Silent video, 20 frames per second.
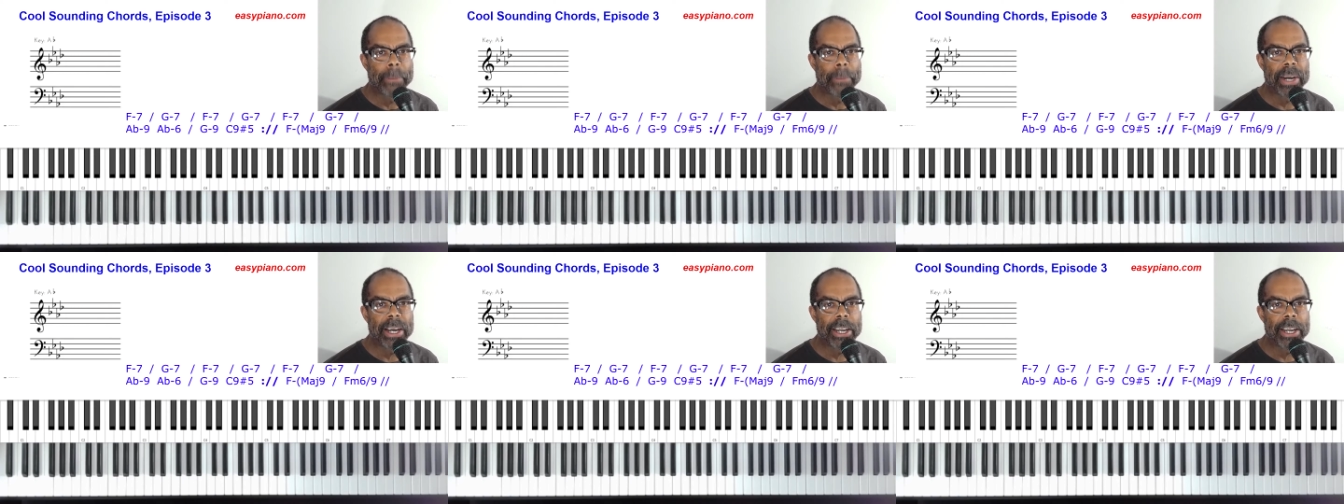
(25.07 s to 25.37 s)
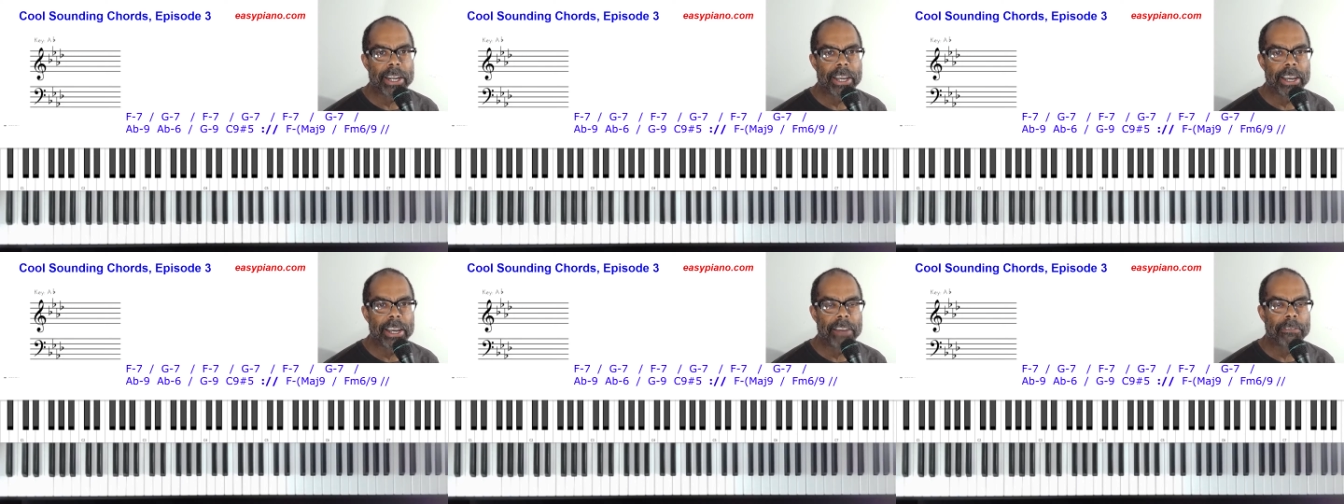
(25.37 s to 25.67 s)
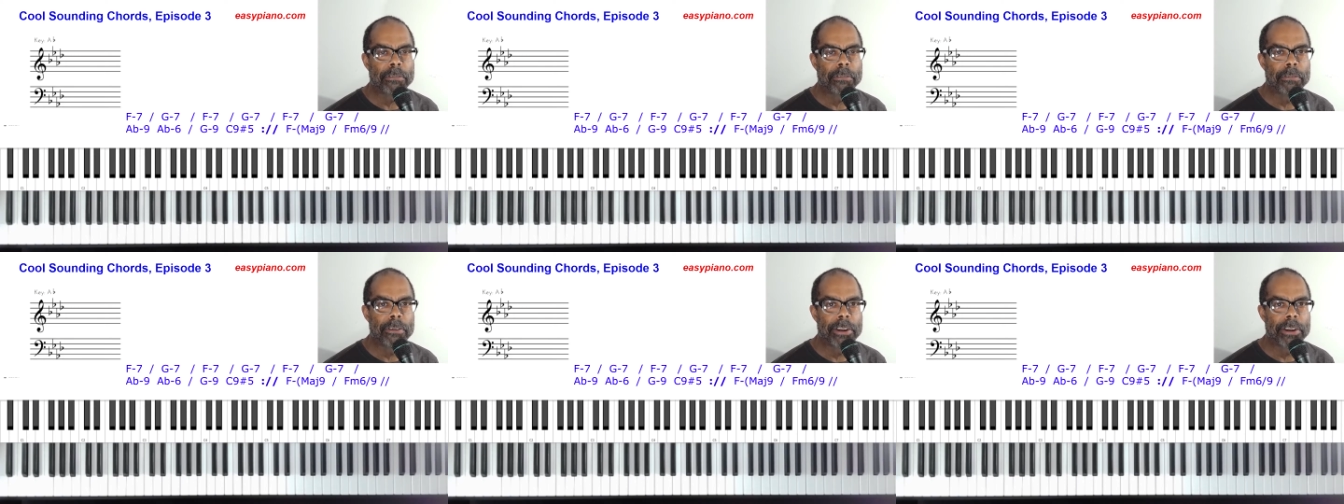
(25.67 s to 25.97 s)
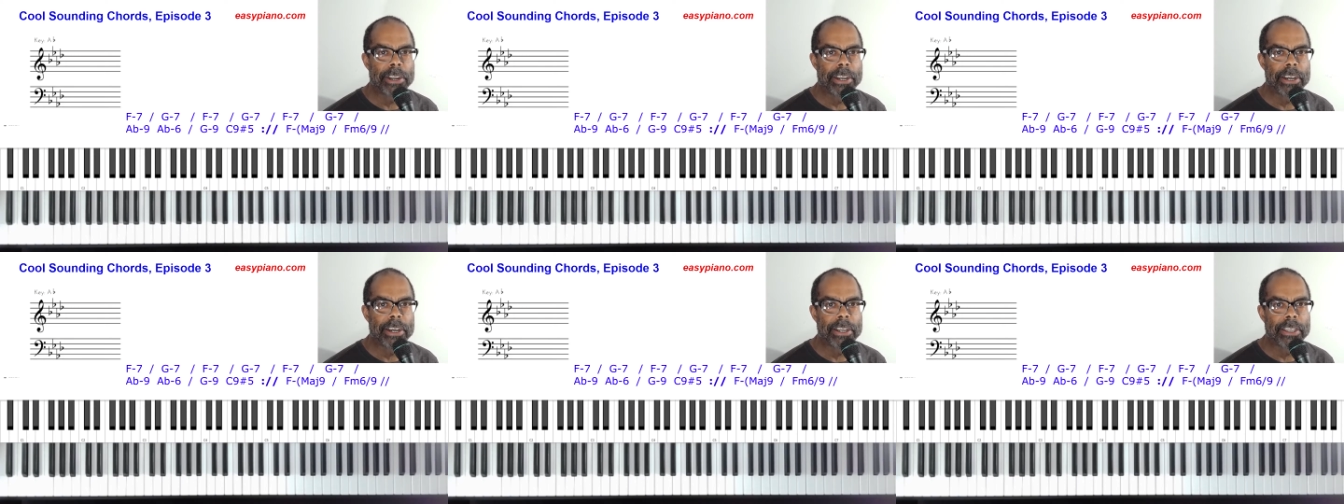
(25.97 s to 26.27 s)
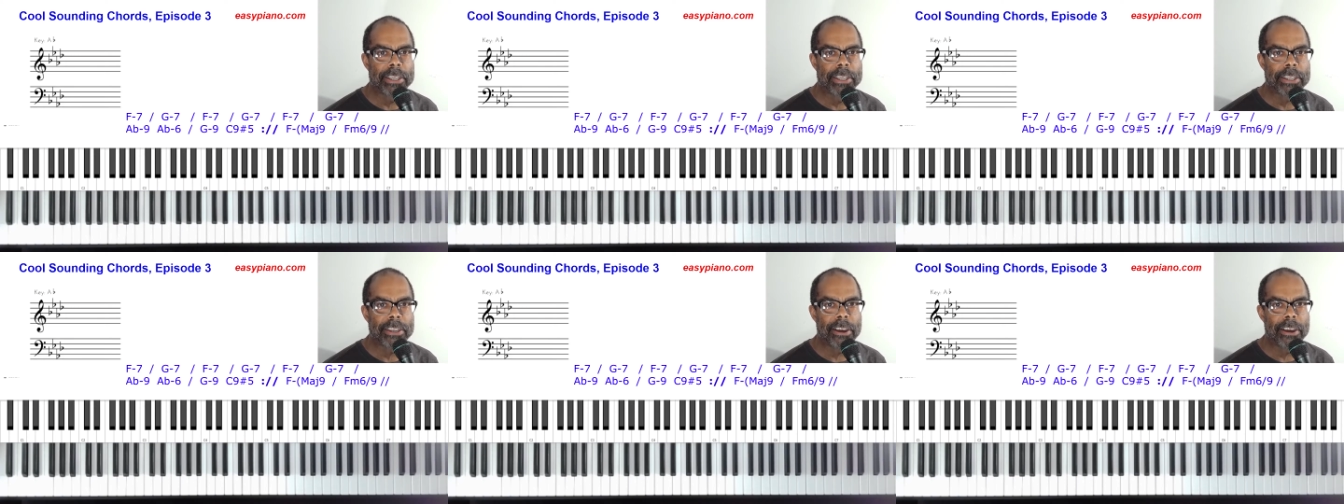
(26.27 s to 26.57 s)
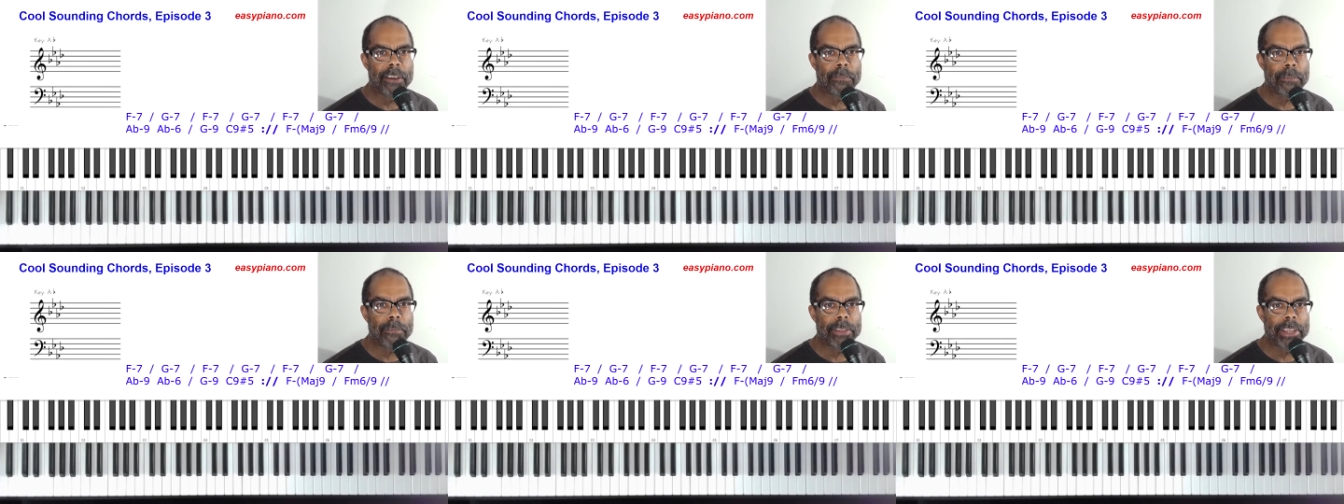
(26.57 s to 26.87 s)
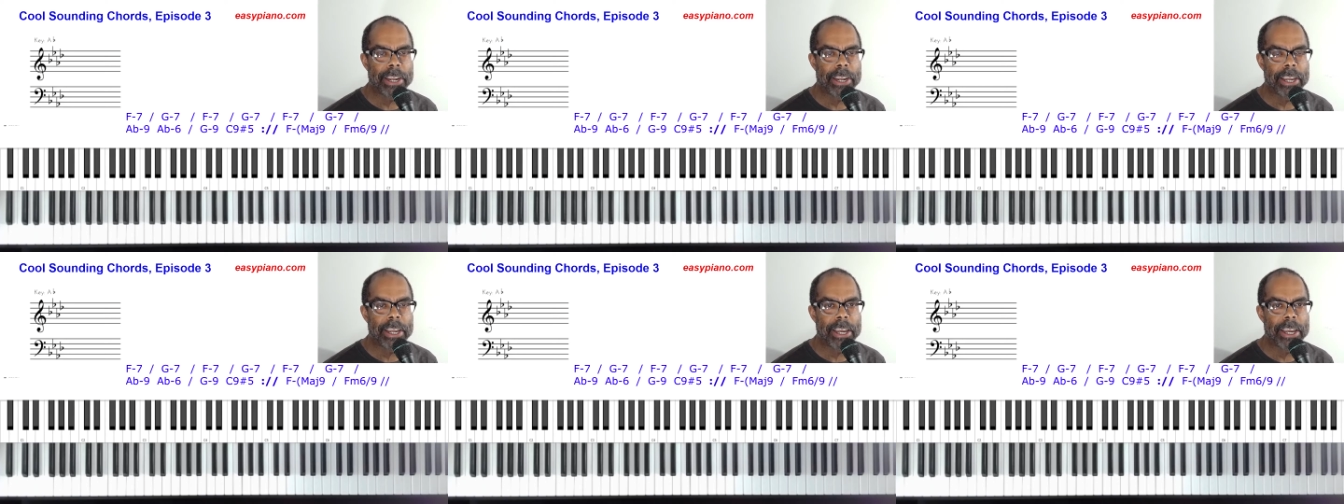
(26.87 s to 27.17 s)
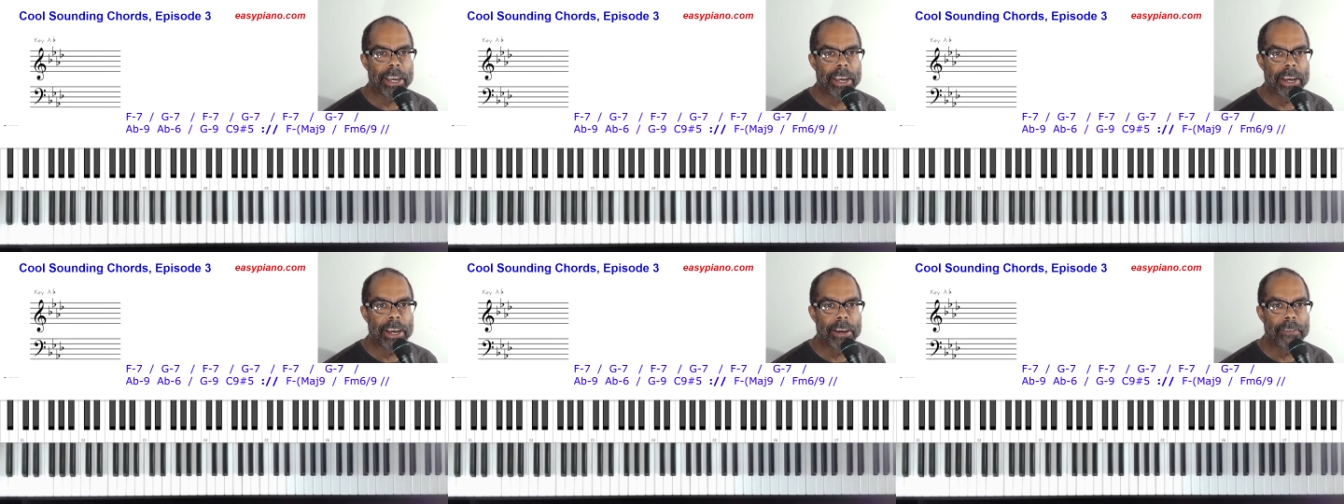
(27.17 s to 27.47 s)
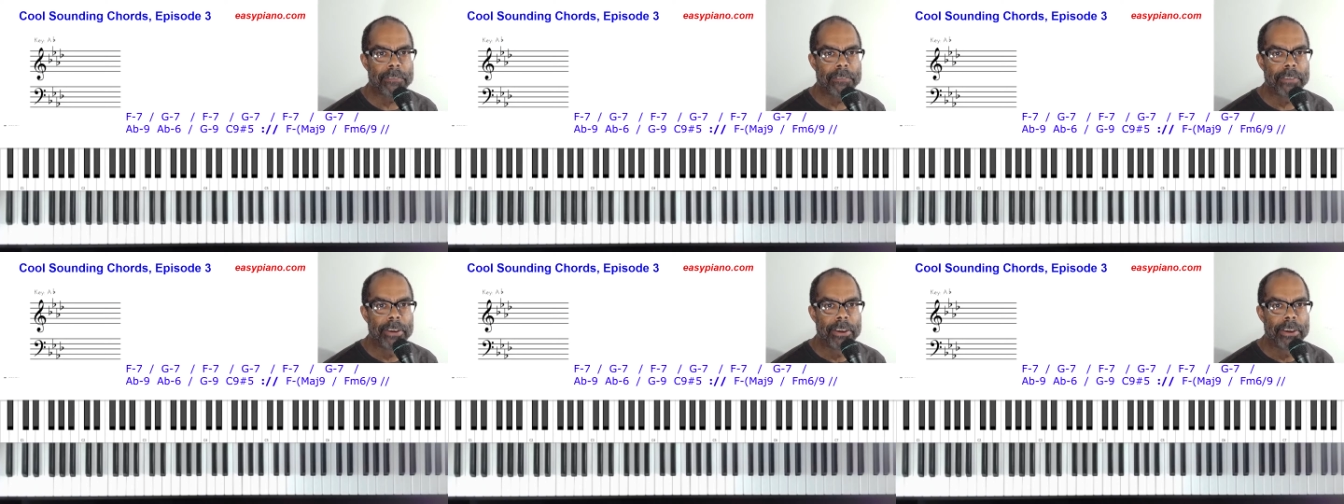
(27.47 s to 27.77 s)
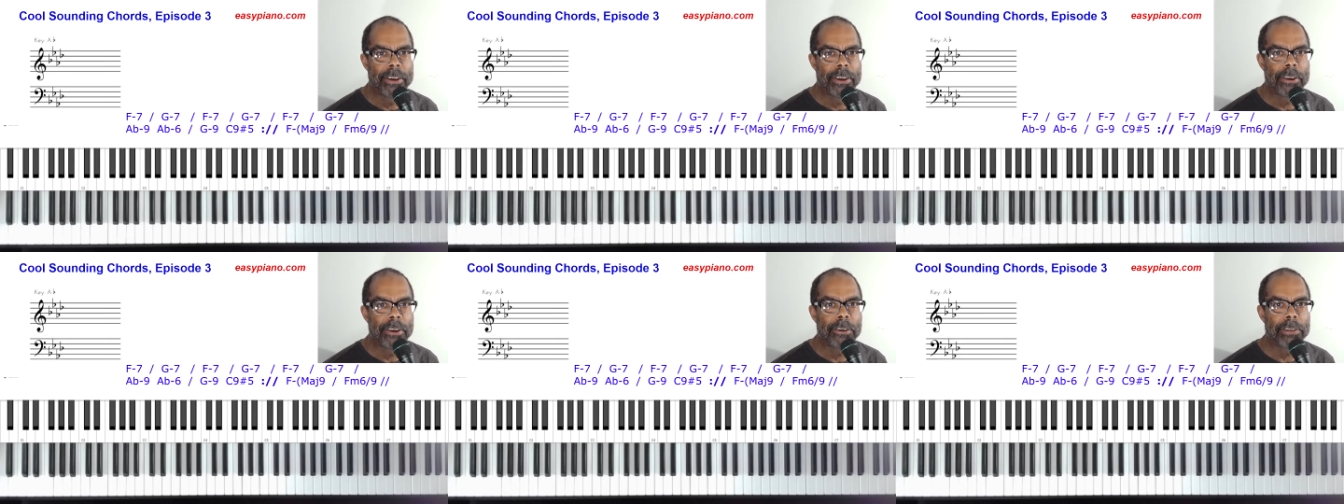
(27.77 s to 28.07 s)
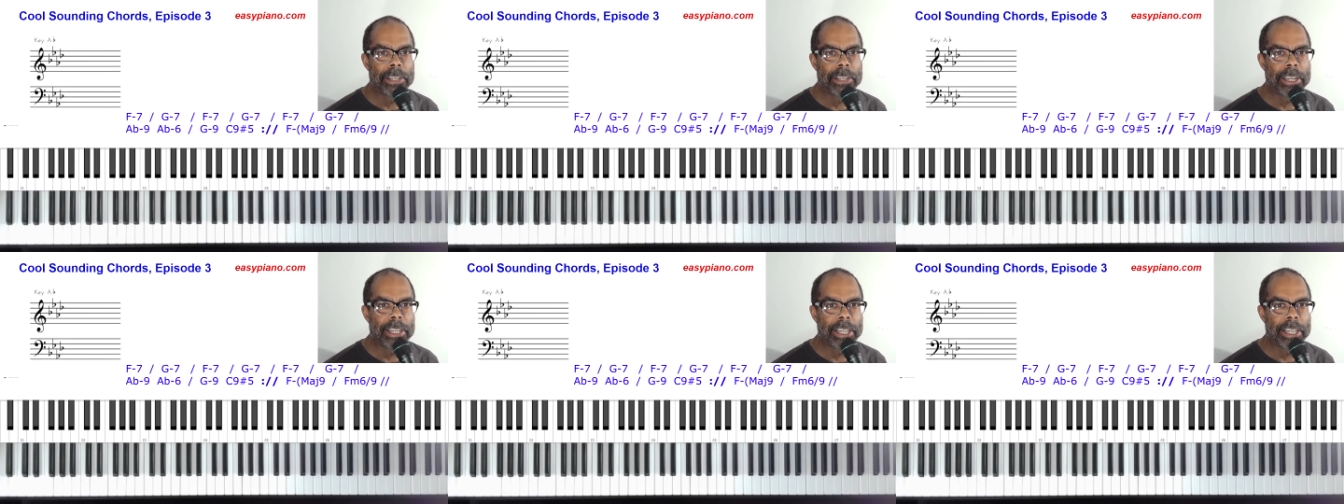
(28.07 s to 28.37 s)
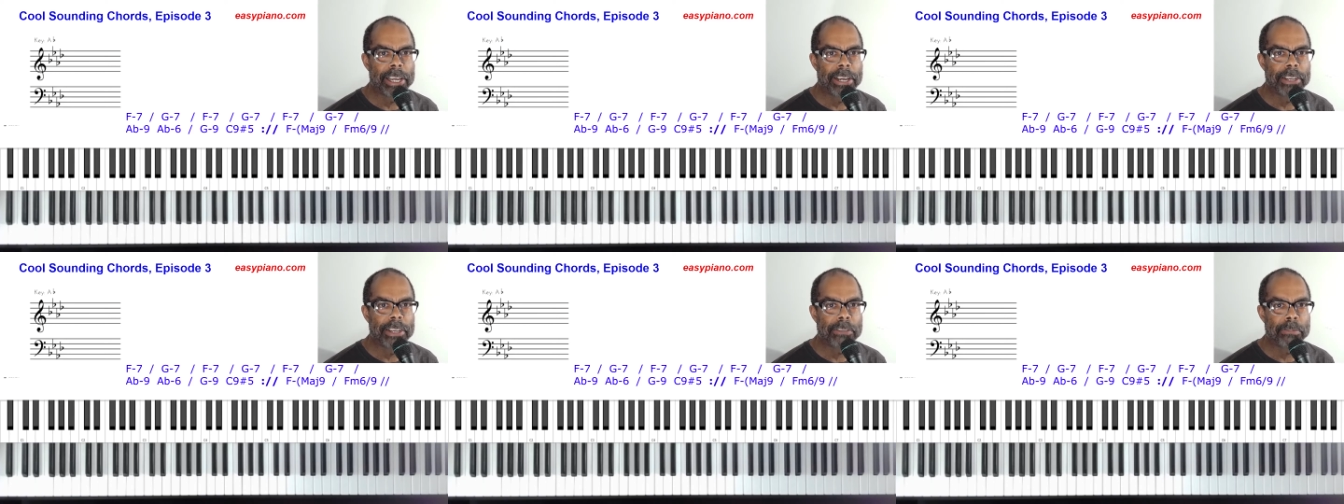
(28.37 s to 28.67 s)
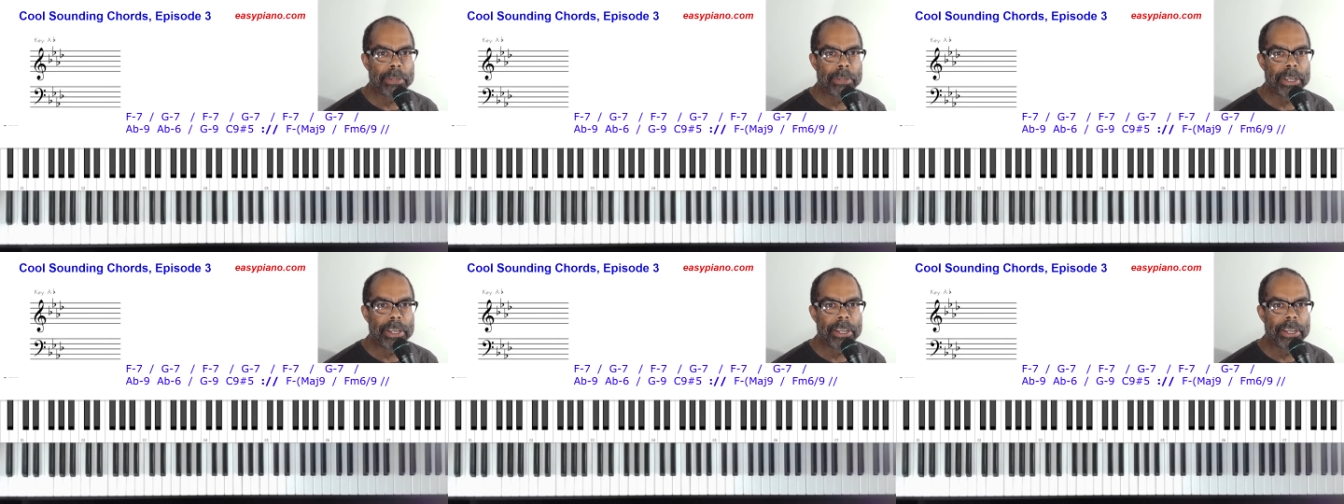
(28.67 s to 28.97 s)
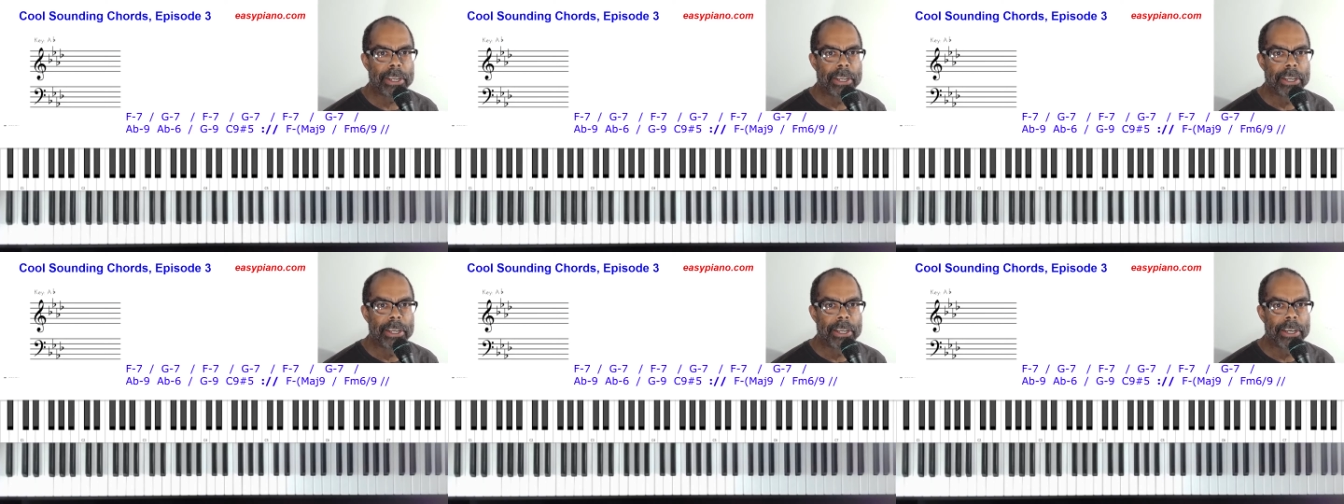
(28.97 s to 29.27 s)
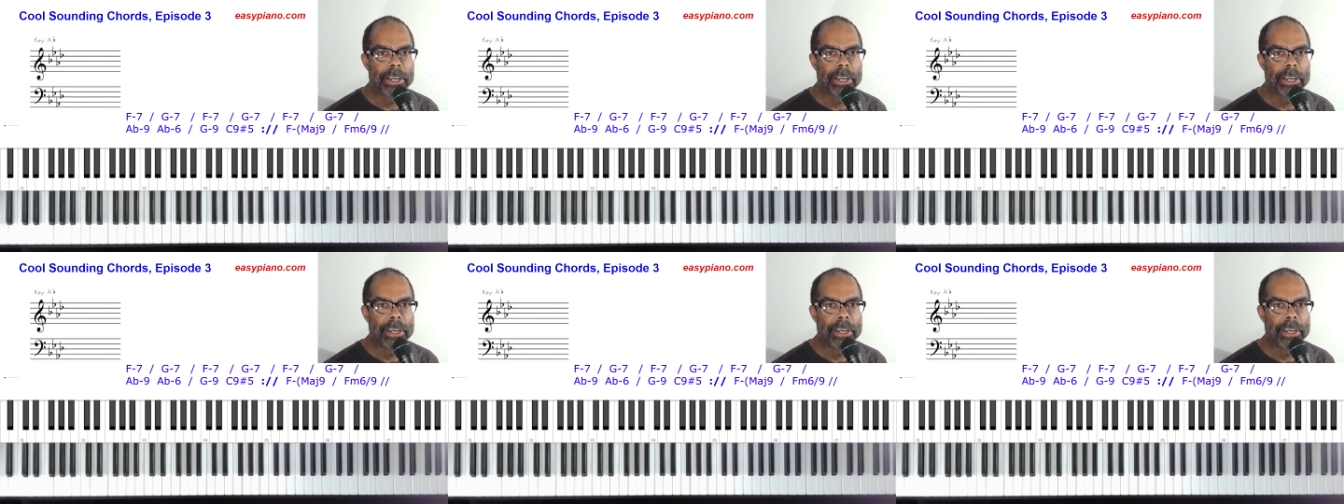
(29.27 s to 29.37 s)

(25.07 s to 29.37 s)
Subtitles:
But I have to warn you, the software that I have only allows me,